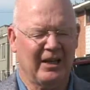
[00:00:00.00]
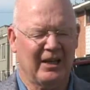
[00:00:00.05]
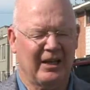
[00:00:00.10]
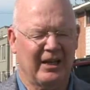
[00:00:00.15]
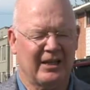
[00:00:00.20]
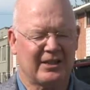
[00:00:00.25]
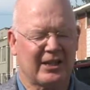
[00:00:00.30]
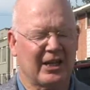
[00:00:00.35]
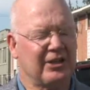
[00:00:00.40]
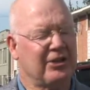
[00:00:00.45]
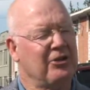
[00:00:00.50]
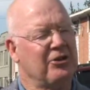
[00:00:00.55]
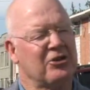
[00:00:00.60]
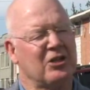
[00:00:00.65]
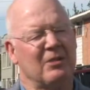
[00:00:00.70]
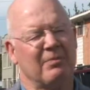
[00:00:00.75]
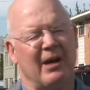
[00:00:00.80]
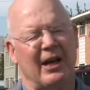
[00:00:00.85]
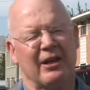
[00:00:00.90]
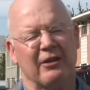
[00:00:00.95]
He said
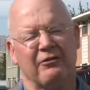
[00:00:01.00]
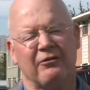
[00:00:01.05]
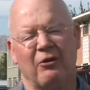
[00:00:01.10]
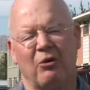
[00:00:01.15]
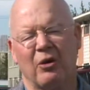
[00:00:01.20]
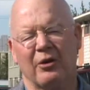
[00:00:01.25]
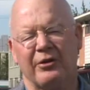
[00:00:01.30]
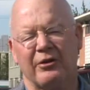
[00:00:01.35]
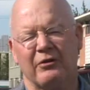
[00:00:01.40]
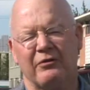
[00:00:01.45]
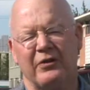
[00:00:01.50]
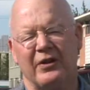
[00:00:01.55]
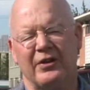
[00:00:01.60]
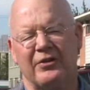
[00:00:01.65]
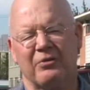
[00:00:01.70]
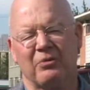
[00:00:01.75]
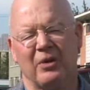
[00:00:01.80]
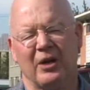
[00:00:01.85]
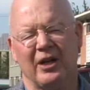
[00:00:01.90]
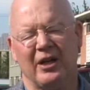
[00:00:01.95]
usually by the 4th or
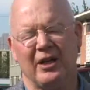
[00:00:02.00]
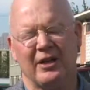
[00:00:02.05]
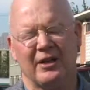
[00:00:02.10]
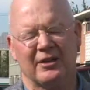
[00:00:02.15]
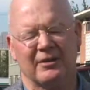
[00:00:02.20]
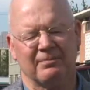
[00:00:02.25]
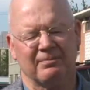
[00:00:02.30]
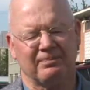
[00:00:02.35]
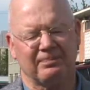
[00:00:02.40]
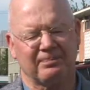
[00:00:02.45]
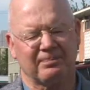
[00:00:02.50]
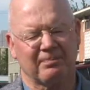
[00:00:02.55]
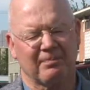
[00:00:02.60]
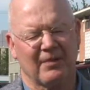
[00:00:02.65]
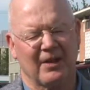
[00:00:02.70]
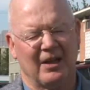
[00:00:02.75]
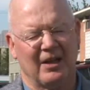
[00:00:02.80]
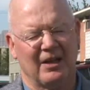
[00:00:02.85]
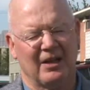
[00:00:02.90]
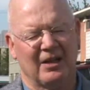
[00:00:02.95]
5th week,
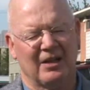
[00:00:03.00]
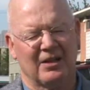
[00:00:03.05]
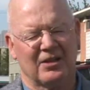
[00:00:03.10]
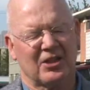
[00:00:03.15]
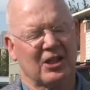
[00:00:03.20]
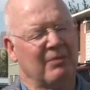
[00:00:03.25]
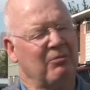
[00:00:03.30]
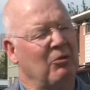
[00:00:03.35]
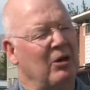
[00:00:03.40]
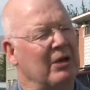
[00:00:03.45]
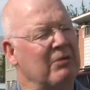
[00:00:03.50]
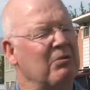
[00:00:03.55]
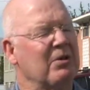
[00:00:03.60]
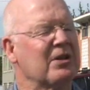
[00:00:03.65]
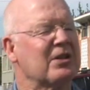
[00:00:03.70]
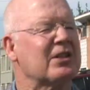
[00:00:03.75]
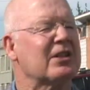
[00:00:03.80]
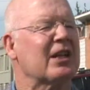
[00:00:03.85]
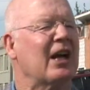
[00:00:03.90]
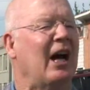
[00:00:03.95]
someone
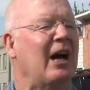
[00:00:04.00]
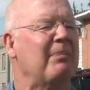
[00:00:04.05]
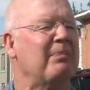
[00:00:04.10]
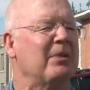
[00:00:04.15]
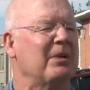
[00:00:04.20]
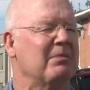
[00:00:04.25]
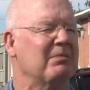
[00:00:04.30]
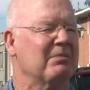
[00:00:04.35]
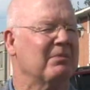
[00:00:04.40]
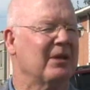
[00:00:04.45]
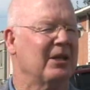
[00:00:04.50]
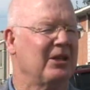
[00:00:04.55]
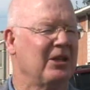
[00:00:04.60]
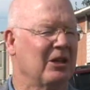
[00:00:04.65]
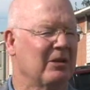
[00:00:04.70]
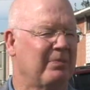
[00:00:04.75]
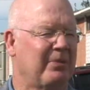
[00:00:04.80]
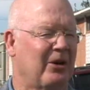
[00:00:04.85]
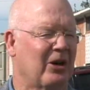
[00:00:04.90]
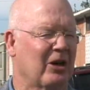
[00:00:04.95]
would stop him in
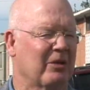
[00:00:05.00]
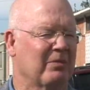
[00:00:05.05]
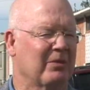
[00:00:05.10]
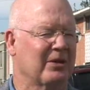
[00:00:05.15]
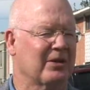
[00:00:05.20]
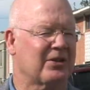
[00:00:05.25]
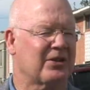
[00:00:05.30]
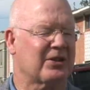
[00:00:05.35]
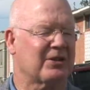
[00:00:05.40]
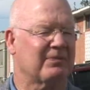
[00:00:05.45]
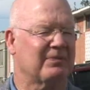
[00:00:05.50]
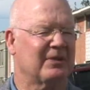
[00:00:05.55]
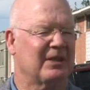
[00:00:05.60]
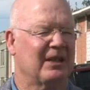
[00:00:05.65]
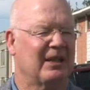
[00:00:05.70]
the apartments.